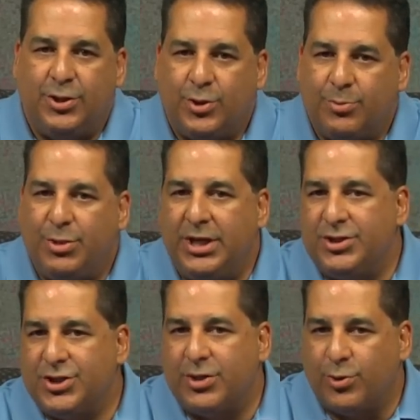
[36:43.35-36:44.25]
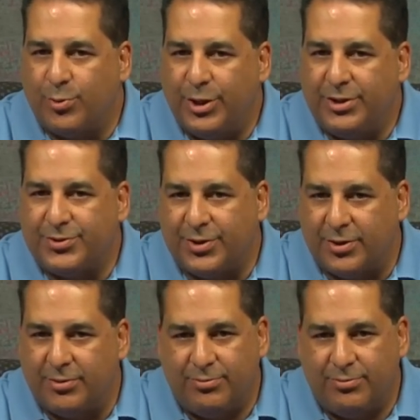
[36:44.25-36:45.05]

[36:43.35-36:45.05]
you can be a general realtor.